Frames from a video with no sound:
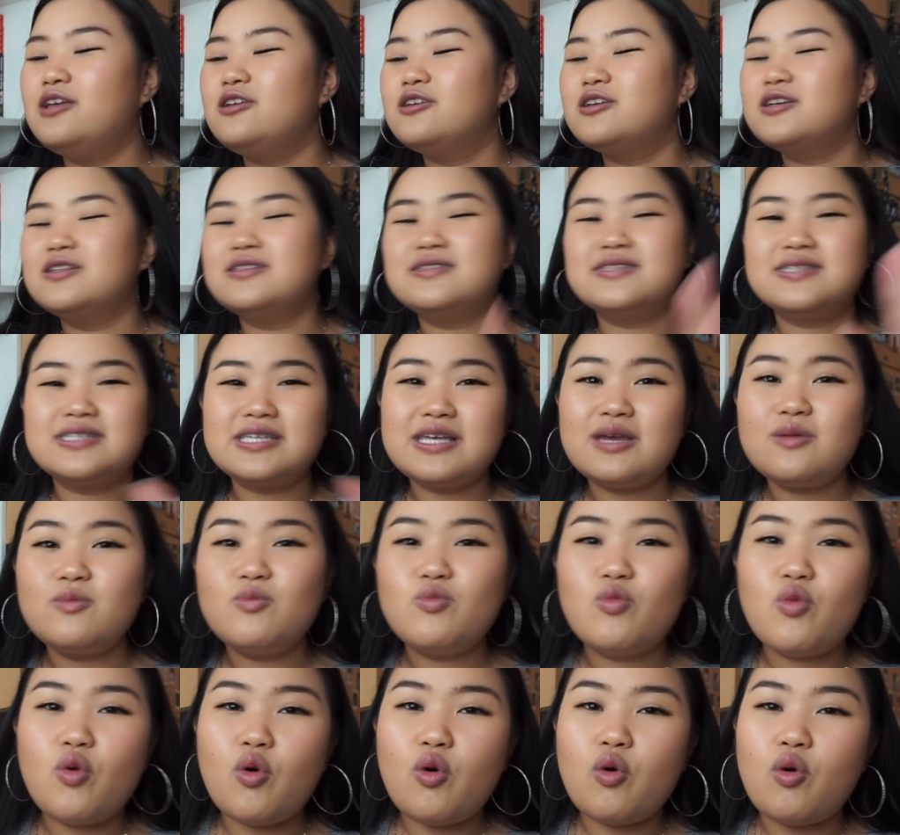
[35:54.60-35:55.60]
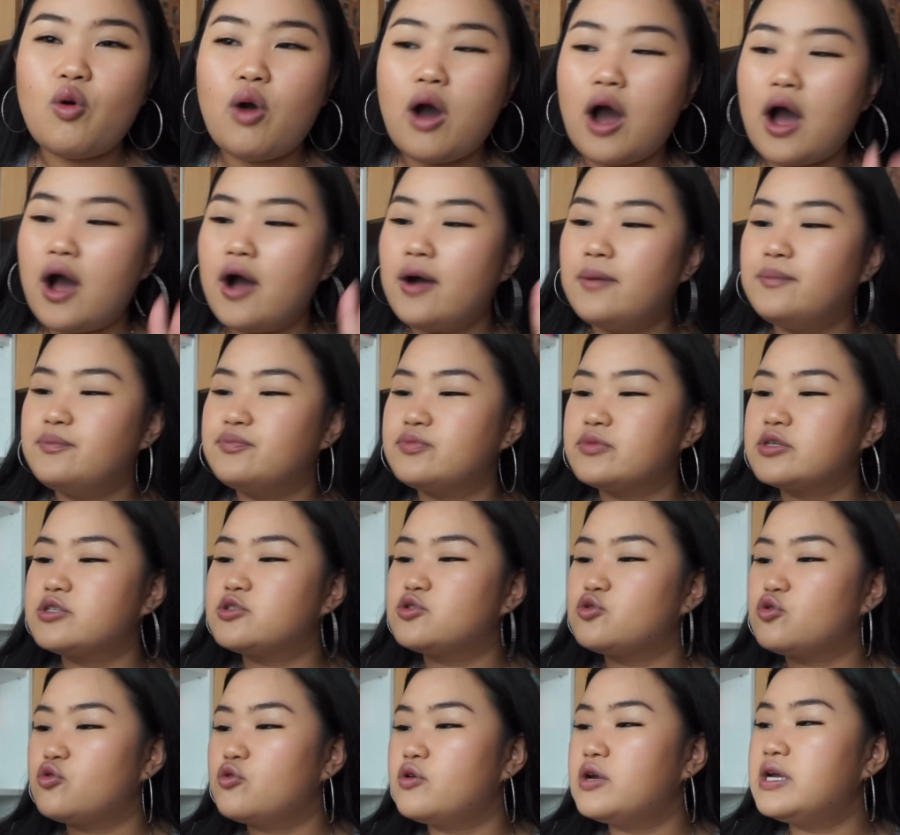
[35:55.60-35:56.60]
you can see more
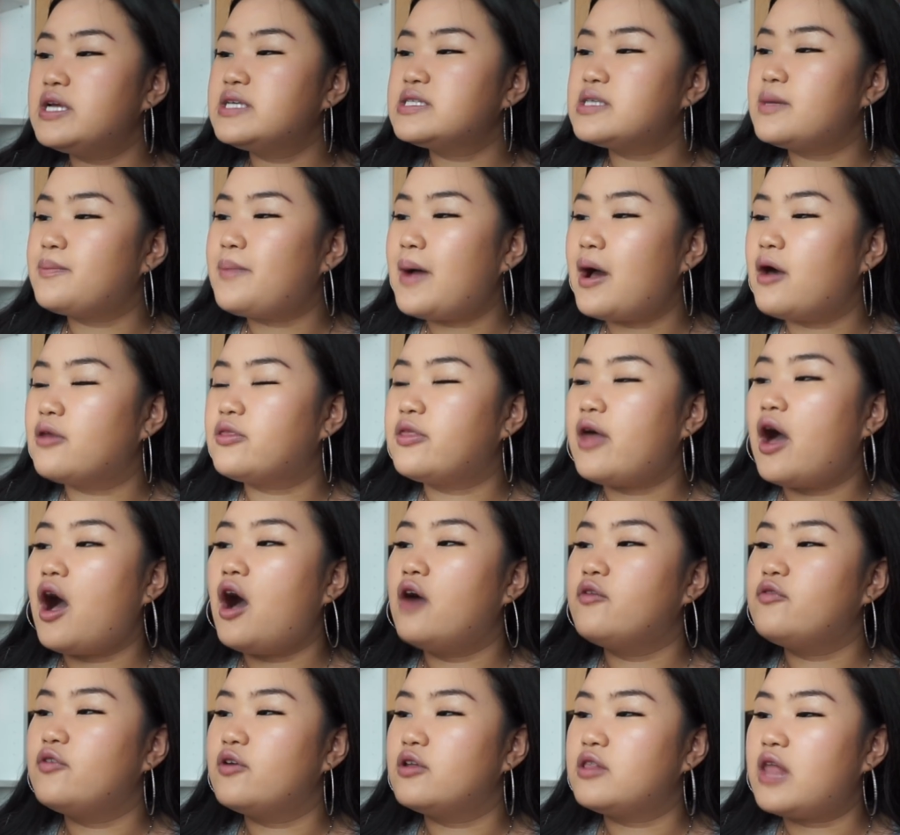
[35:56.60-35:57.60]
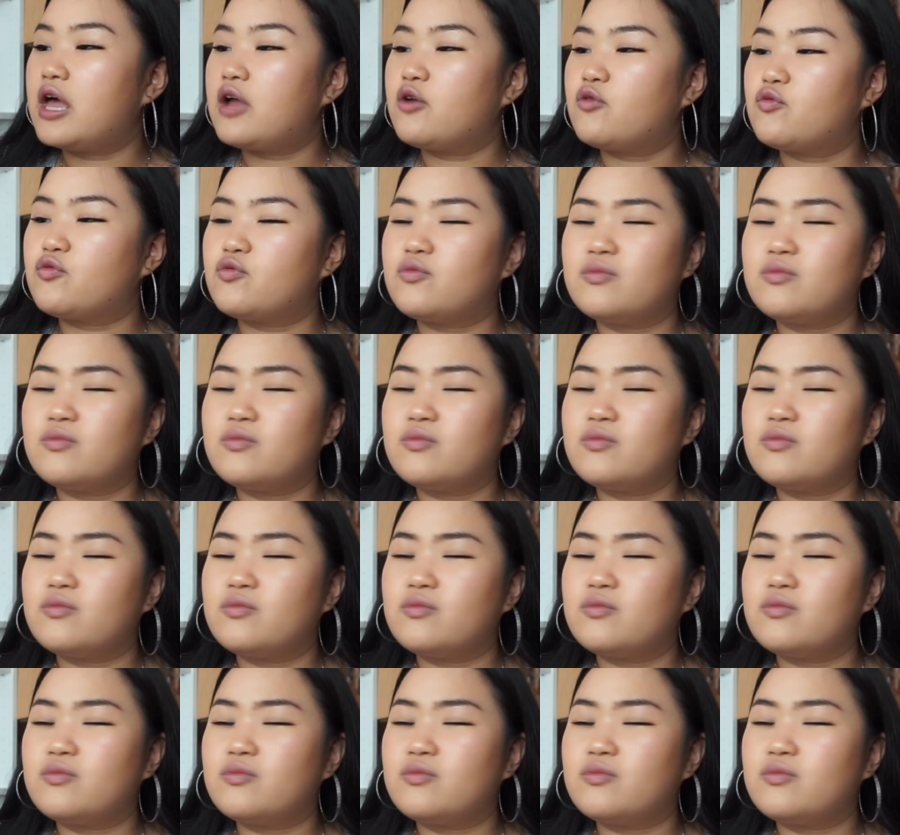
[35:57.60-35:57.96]
stories about the other, like,